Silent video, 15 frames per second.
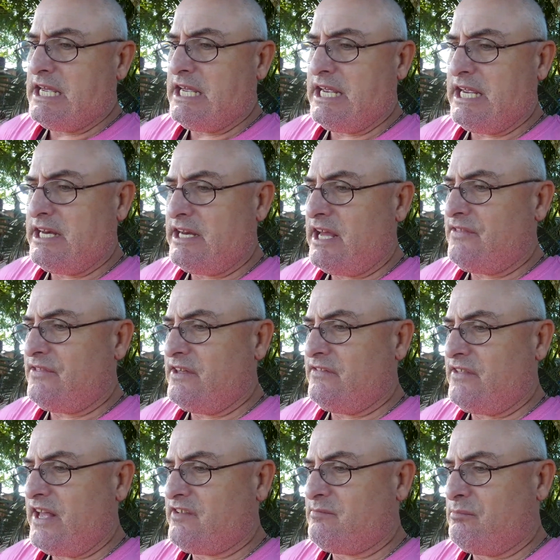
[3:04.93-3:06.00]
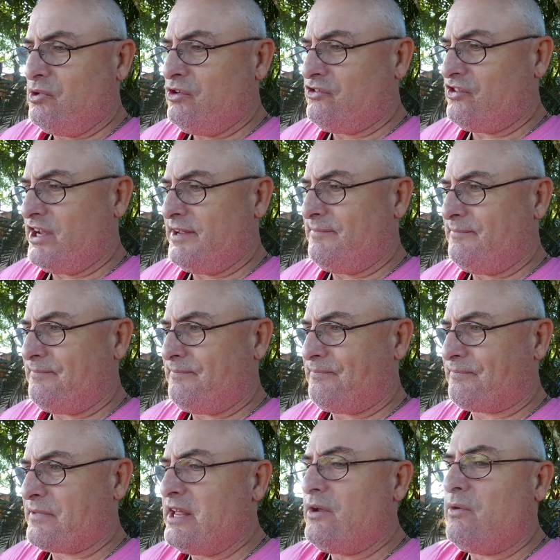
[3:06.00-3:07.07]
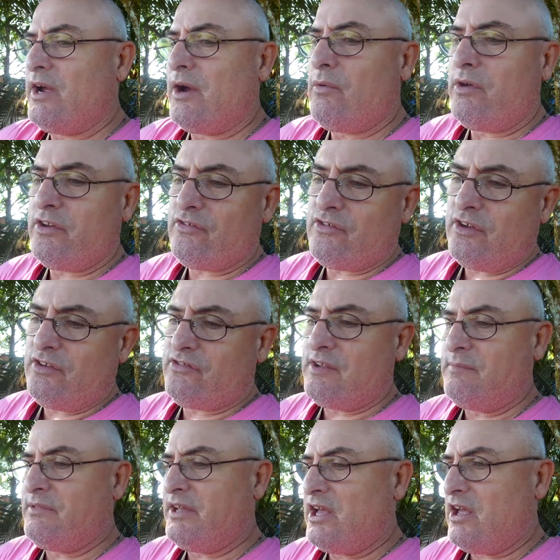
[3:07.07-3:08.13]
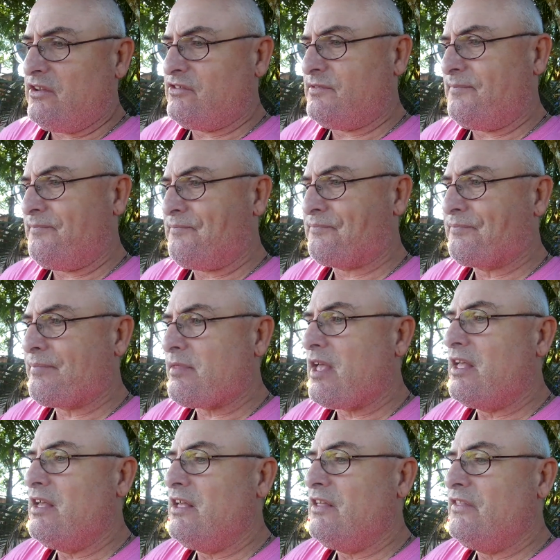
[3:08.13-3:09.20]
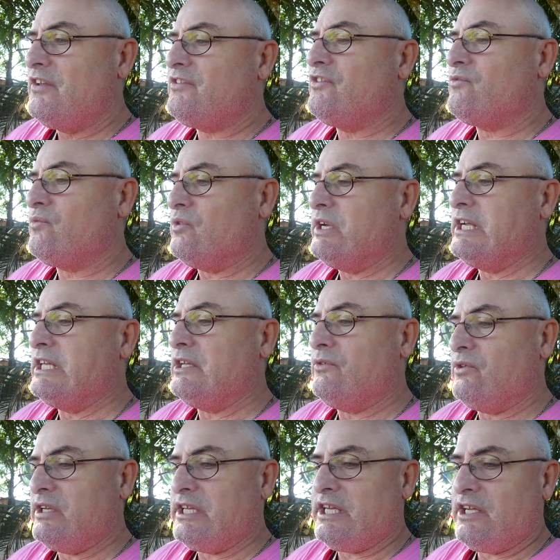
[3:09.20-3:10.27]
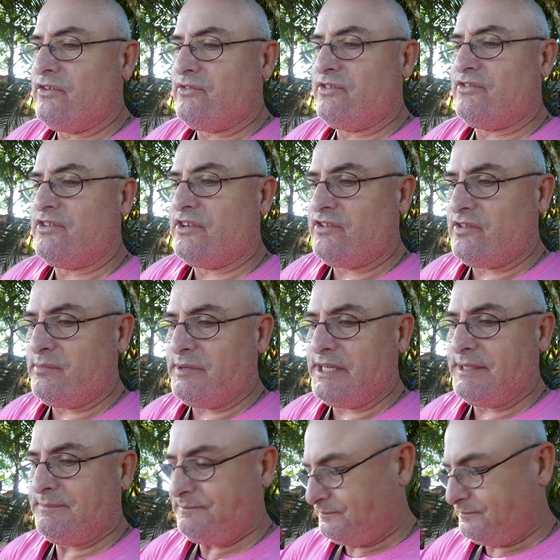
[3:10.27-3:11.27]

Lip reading: And I think that's bullshit. Anyway, I want to show you something else. This is really, really interesting to me